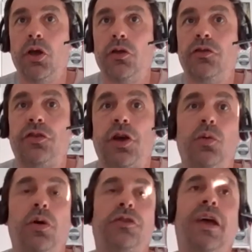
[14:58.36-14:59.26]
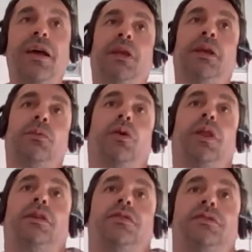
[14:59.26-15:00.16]
So what's happening? Well,
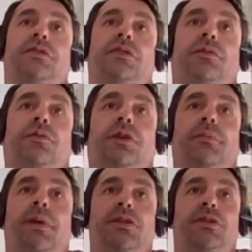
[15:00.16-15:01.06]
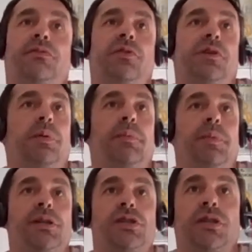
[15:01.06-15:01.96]
that's, you've already mentioned, Philippa
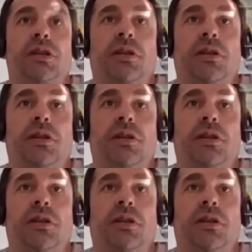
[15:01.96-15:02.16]
mentioned in